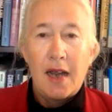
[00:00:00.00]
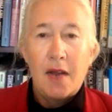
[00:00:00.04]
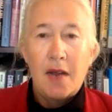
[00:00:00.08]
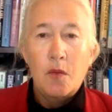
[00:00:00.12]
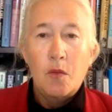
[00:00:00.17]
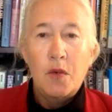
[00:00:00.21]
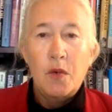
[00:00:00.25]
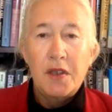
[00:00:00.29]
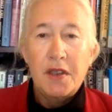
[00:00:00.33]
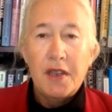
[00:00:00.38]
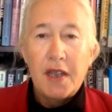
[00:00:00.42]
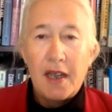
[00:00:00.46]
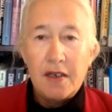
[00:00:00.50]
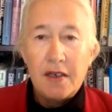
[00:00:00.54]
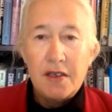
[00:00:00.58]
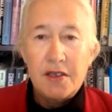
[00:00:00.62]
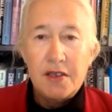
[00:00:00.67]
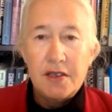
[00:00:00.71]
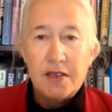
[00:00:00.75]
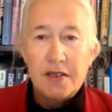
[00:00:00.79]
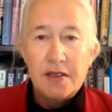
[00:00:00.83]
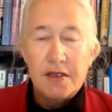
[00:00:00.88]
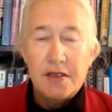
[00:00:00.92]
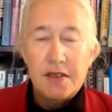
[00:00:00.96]
with
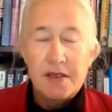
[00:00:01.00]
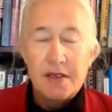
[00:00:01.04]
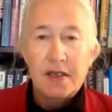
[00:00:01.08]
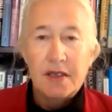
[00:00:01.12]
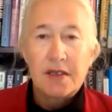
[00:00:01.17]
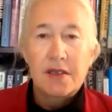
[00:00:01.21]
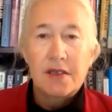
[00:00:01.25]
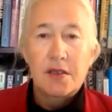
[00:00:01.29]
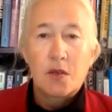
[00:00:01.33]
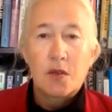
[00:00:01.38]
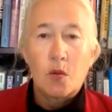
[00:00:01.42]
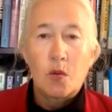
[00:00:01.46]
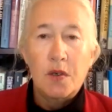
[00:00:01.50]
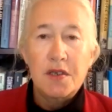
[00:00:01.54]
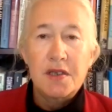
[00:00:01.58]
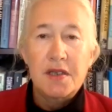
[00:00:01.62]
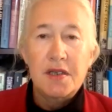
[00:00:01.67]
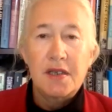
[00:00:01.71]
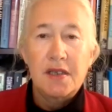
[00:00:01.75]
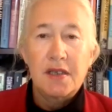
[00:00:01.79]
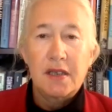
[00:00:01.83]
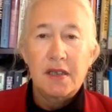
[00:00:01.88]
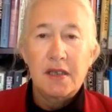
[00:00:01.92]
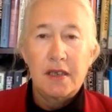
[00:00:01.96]
engines
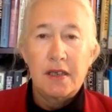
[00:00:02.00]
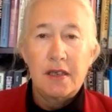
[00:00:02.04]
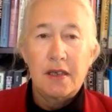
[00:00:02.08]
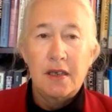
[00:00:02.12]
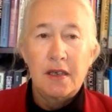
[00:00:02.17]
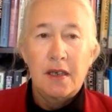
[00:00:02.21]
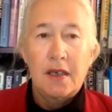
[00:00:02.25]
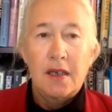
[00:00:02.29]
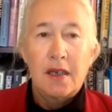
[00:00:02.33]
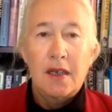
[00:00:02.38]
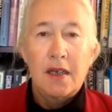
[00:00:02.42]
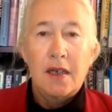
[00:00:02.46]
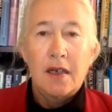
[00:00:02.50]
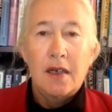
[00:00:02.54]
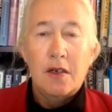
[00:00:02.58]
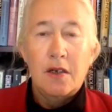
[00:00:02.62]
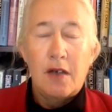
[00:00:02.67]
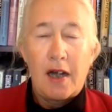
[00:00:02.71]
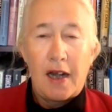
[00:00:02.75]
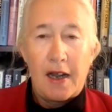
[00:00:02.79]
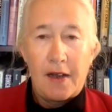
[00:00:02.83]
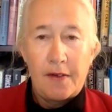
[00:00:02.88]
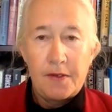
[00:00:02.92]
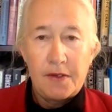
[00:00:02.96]
exquisitely
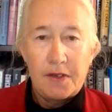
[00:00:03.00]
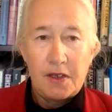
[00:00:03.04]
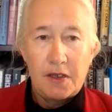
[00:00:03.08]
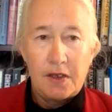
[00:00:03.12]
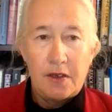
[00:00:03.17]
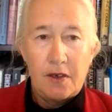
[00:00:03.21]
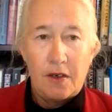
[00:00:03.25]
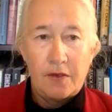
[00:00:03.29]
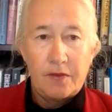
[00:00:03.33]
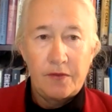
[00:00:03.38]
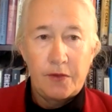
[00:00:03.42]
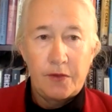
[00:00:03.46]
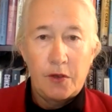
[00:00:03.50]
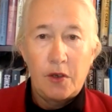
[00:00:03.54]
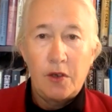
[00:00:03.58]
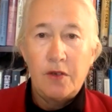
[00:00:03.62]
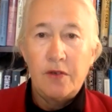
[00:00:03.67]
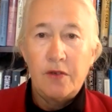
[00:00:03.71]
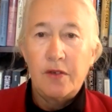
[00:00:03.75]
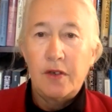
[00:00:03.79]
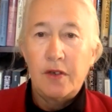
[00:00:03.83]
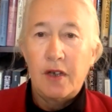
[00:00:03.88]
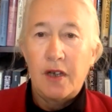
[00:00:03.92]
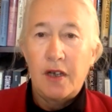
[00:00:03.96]
crafted for
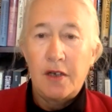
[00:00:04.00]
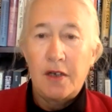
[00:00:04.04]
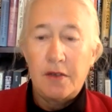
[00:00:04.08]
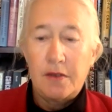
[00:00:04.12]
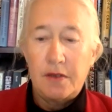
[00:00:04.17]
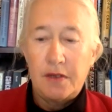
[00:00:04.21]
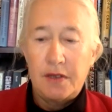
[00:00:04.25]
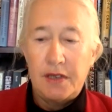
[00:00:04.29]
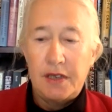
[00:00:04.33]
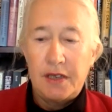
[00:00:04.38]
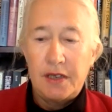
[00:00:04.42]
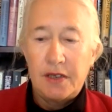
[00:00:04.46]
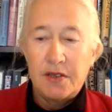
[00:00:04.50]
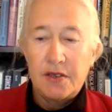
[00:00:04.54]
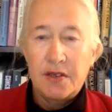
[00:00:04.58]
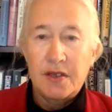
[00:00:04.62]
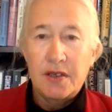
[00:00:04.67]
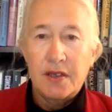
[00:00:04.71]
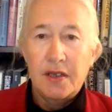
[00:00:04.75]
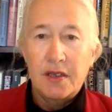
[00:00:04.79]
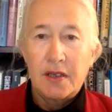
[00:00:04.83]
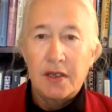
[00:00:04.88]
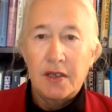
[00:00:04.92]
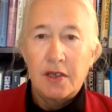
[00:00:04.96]
over one hundred years
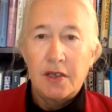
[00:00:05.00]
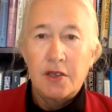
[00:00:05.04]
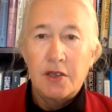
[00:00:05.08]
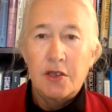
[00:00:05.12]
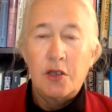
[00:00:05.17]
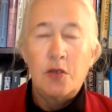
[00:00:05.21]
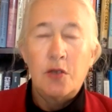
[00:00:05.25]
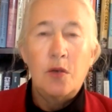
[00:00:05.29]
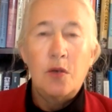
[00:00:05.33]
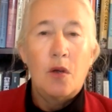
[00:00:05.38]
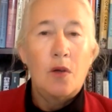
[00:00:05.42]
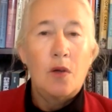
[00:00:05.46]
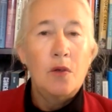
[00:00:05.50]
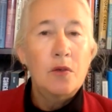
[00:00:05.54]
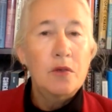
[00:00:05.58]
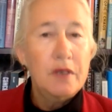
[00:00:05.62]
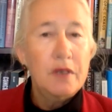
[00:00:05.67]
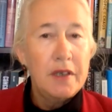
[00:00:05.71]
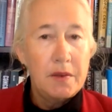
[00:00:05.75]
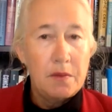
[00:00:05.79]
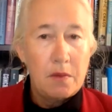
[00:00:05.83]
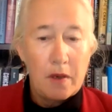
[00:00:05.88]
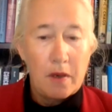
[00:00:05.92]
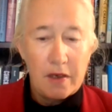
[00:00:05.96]
to
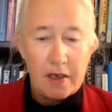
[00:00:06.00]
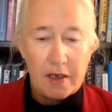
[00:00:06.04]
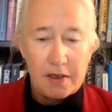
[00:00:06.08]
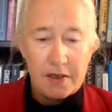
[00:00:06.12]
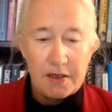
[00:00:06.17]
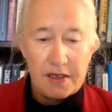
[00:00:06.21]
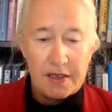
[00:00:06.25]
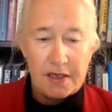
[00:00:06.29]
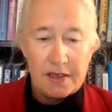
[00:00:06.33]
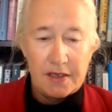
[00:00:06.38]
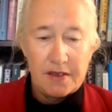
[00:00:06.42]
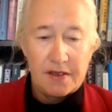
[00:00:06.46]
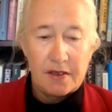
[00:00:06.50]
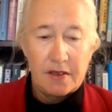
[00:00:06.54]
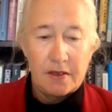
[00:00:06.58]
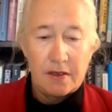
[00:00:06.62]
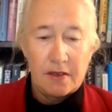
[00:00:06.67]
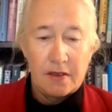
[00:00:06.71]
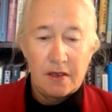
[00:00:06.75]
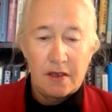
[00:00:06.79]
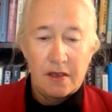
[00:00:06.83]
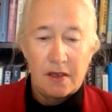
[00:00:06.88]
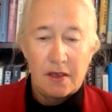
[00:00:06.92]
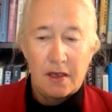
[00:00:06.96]
only run on
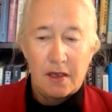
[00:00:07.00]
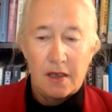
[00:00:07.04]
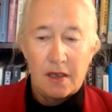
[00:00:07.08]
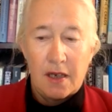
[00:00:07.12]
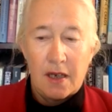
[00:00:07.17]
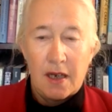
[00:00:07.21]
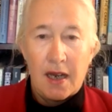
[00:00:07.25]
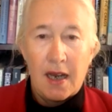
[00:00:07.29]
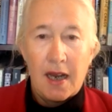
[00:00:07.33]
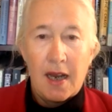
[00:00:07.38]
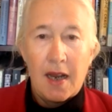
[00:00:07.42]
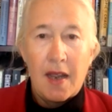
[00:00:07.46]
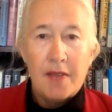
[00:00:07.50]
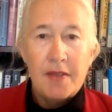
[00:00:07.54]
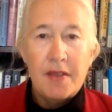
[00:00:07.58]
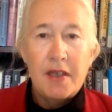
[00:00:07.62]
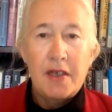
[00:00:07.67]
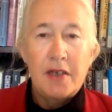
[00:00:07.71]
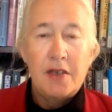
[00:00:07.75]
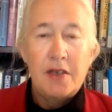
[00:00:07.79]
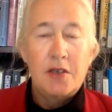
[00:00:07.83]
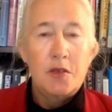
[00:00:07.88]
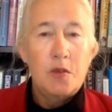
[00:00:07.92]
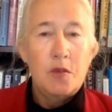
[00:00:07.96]
diesel,
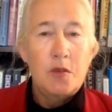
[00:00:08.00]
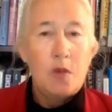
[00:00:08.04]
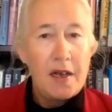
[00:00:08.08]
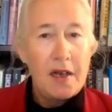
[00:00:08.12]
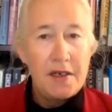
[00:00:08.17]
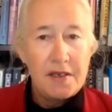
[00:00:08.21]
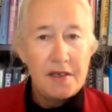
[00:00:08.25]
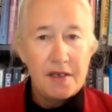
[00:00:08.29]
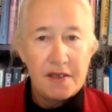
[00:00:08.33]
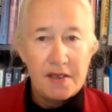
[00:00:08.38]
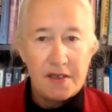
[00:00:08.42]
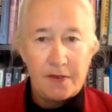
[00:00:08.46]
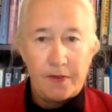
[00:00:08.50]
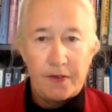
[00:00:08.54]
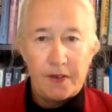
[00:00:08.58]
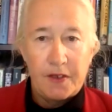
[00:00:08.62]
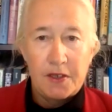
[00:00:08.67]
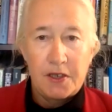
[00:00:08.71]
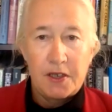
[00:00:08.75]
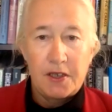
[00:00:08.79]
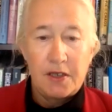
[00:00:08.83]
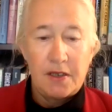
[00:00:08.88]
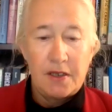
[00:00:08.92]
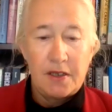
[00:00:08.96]
that are twice as
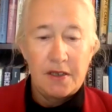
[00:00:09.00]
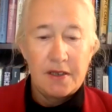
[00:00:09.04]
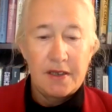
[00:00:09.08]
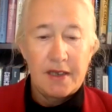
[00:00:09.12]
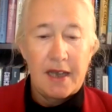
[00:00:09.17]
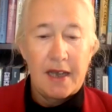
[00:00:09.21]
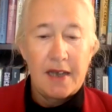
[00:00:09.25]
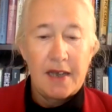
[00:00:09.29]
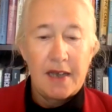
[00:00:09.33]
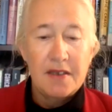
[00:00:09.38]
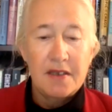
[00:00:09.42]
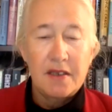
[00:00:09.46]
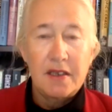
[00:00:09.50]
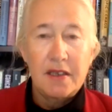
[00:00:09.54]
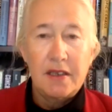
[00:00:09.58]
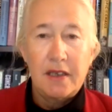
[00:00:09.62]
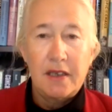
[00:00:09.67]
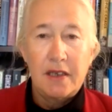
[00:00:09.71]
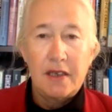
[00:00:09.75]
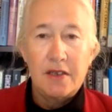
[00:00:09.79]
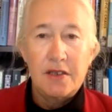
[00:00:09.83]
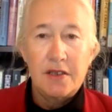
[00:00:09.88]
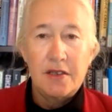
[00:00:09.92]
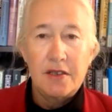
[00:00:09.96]
efficient as gasoline
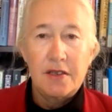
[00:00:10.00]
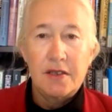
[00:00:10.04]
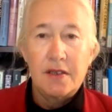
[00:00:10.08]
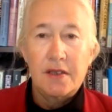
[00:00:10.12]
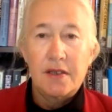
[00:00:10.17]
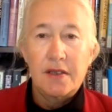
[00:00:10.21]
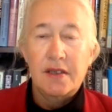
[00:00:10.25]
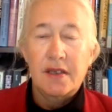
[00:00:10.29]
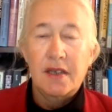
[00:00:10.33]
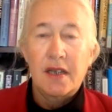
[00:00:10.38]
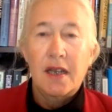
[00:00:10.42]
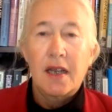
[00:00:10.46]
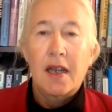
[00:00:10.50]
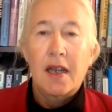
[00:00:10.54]
engines